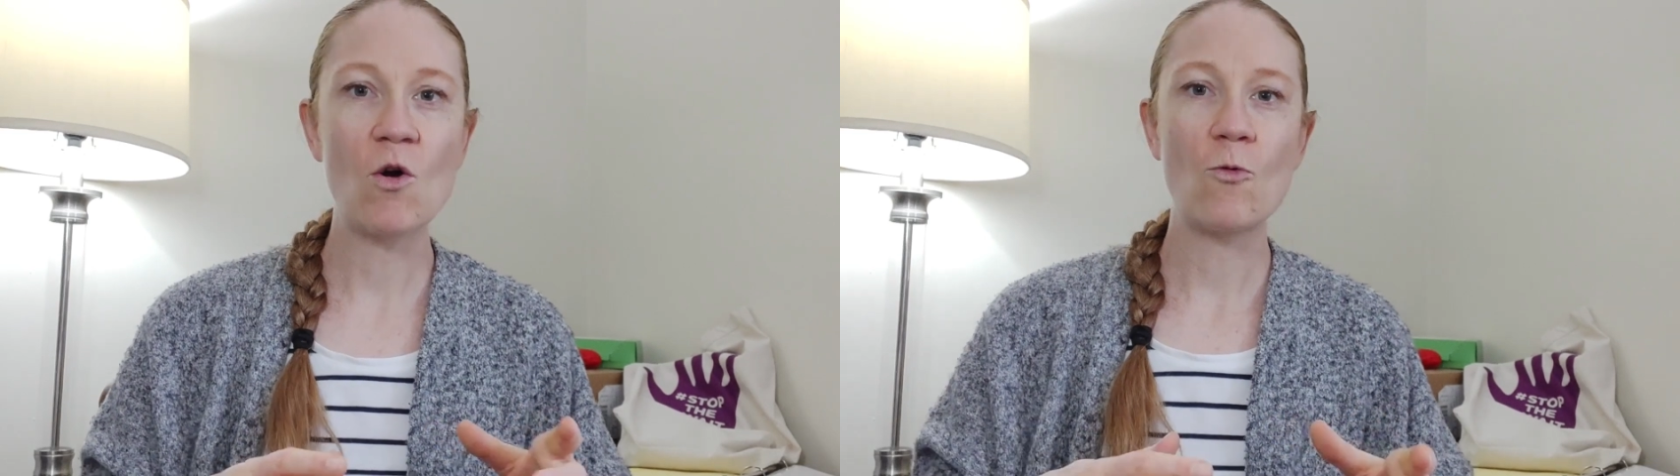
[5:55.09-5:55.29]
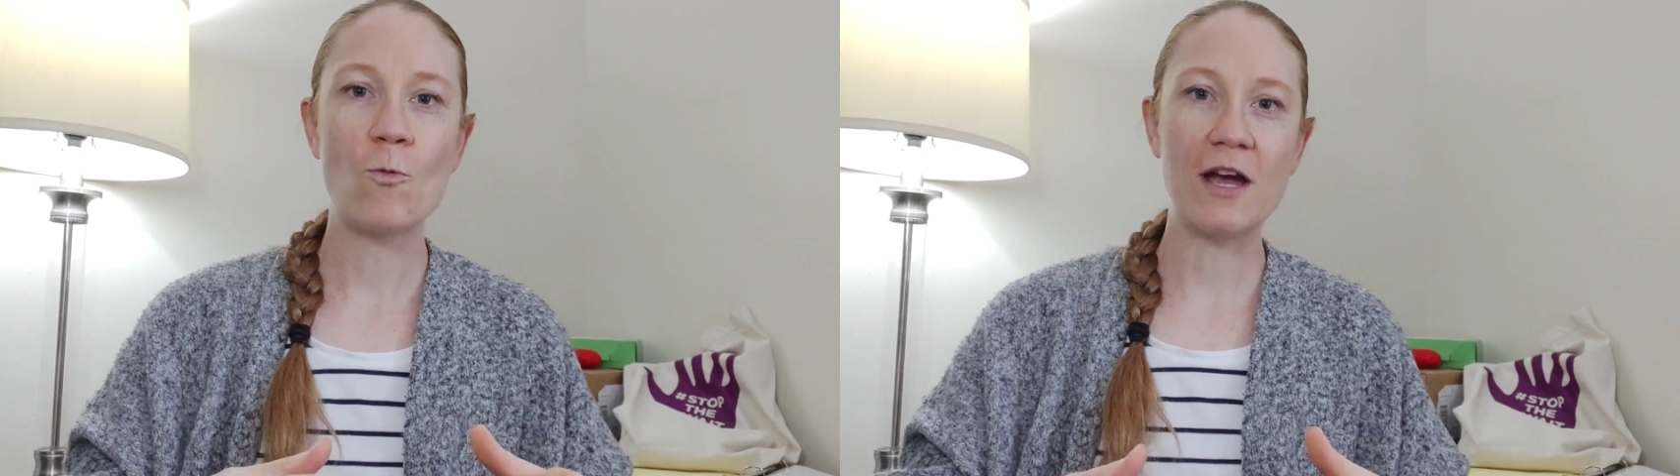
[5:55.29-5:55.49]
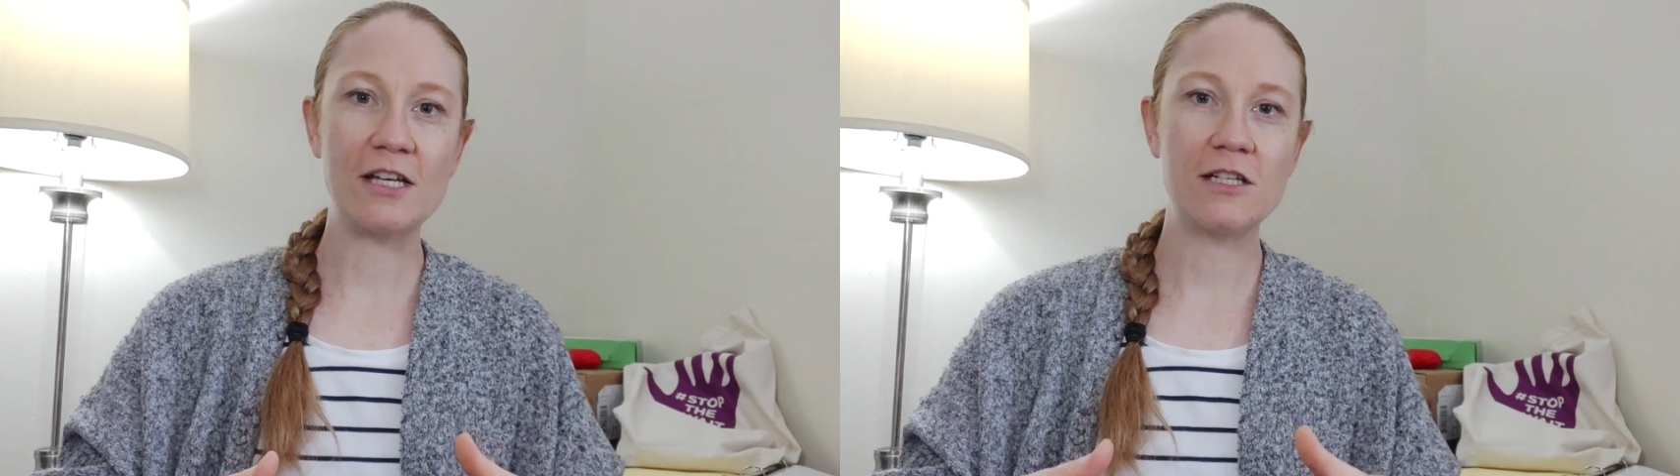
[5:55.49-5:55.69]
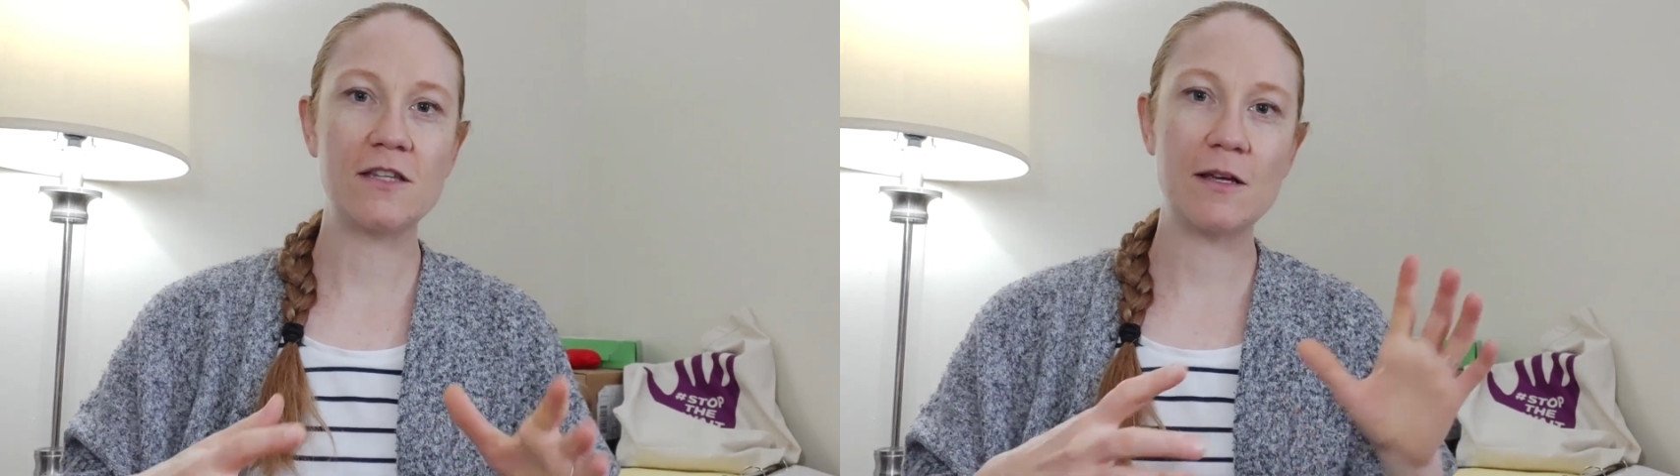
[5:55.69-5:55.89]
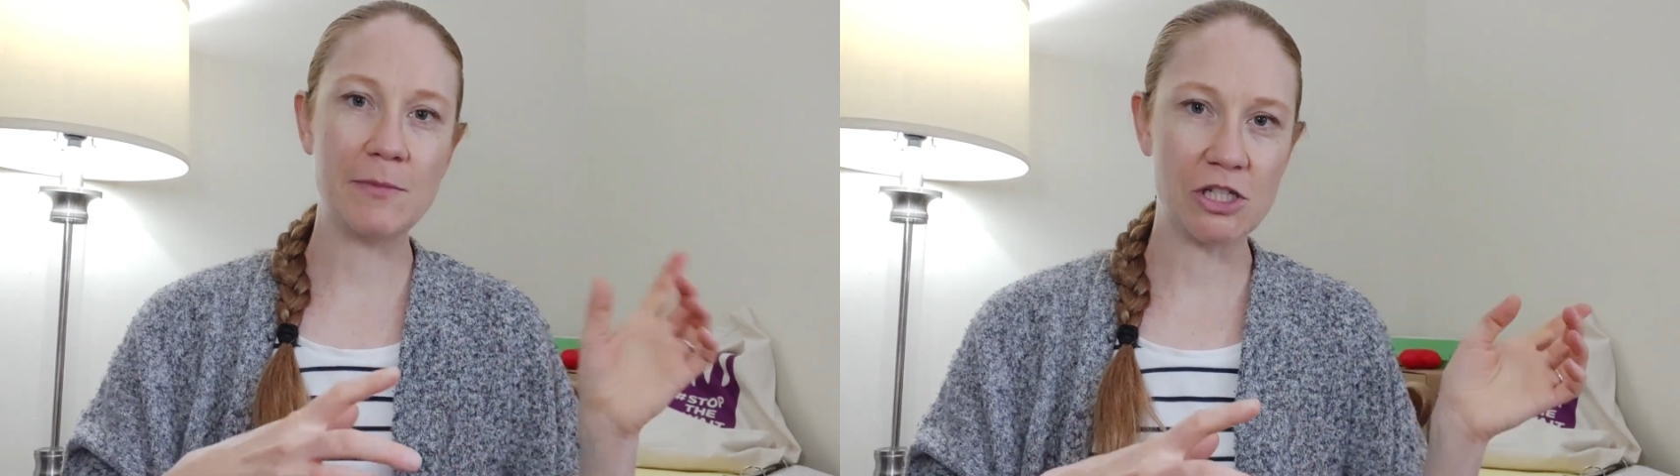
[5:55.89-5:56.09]

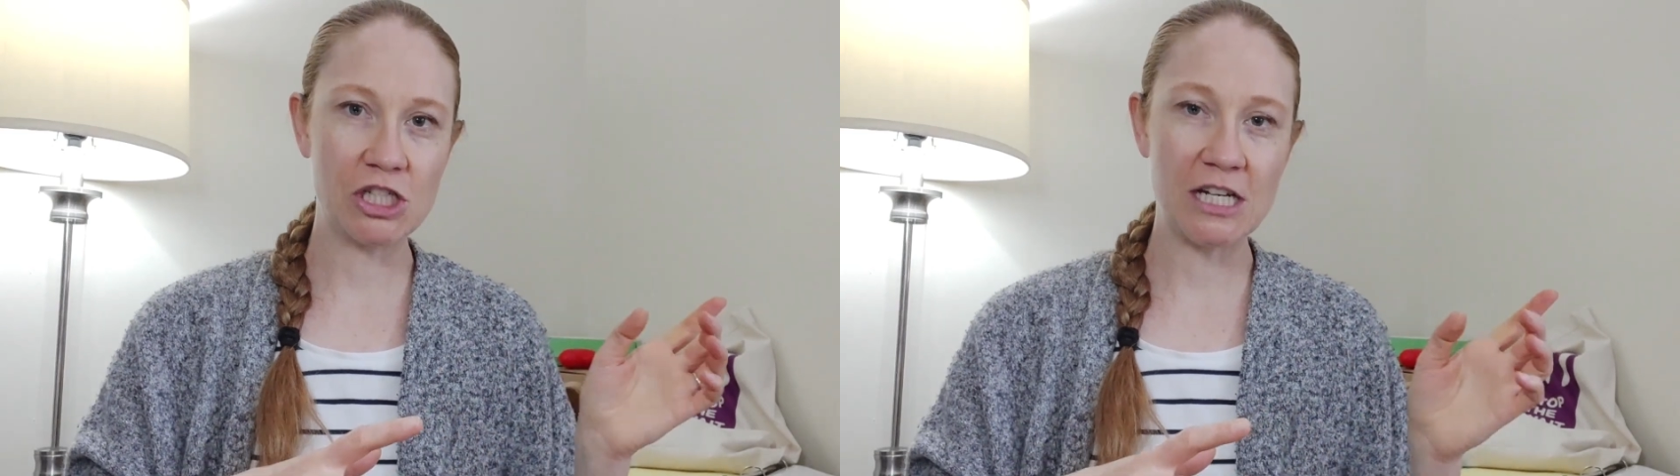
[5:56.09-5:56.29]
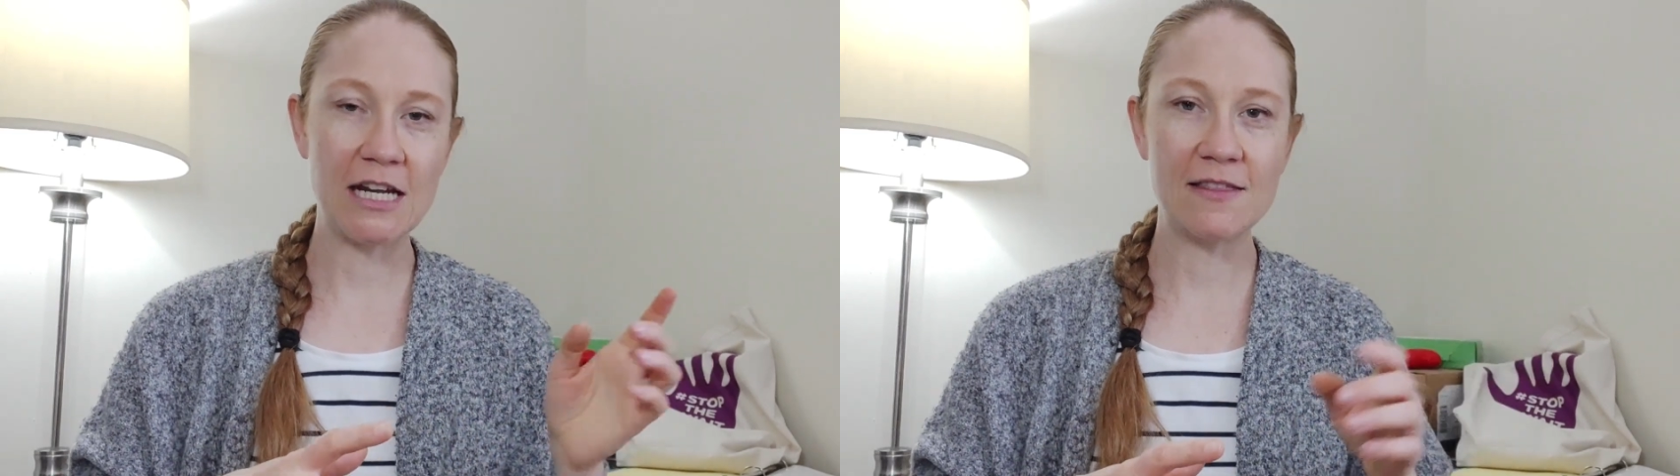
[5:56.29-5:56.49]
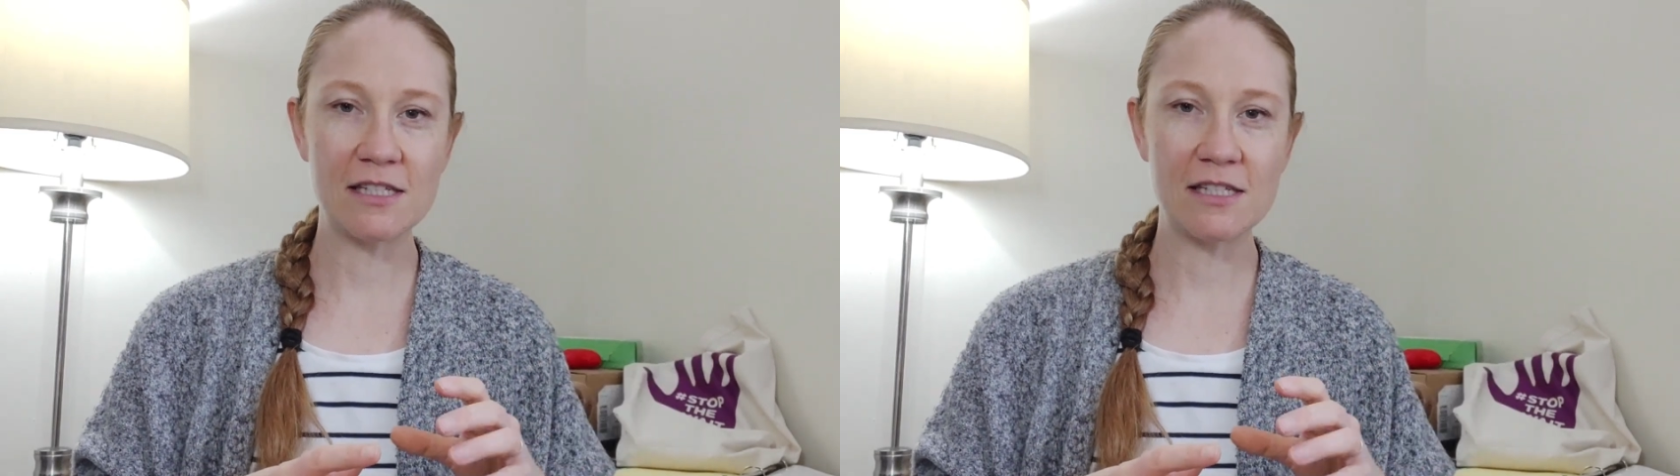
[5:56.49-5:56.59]
when the machine,